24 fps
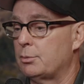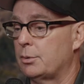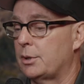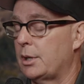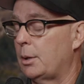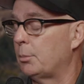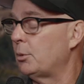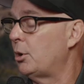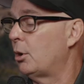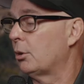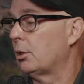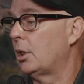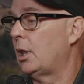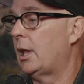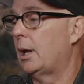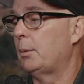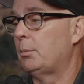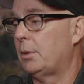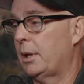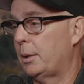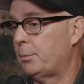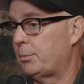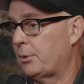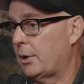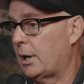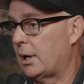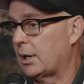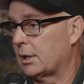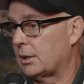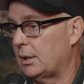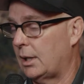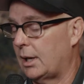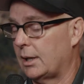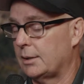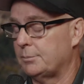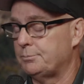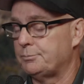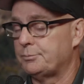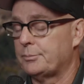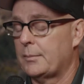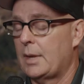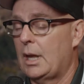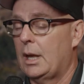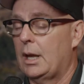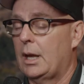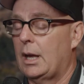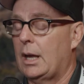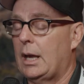with them called the LightBlade product line.
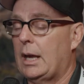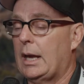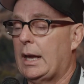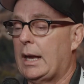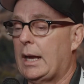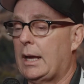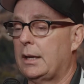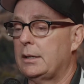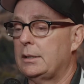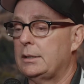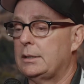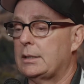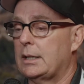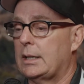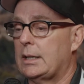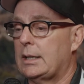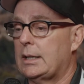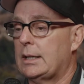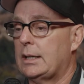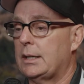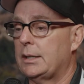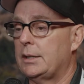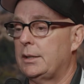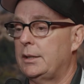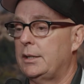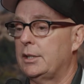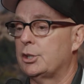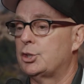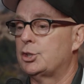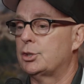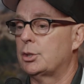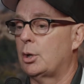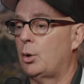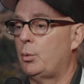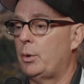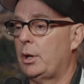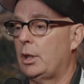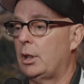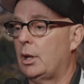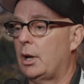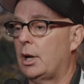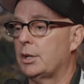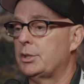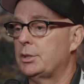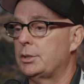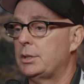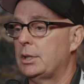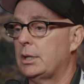And this show we
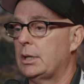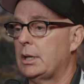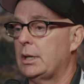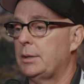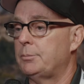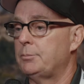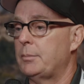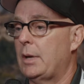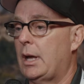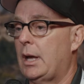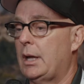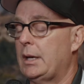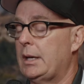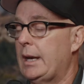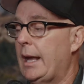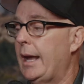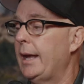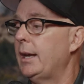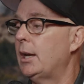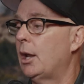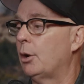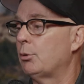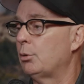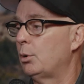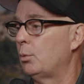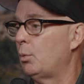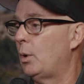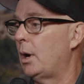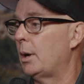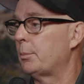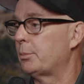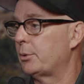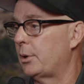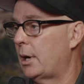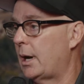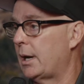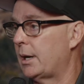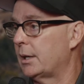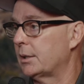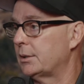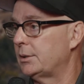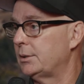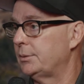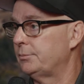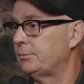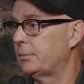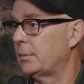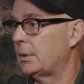launched an 800 watt
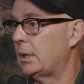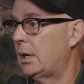product,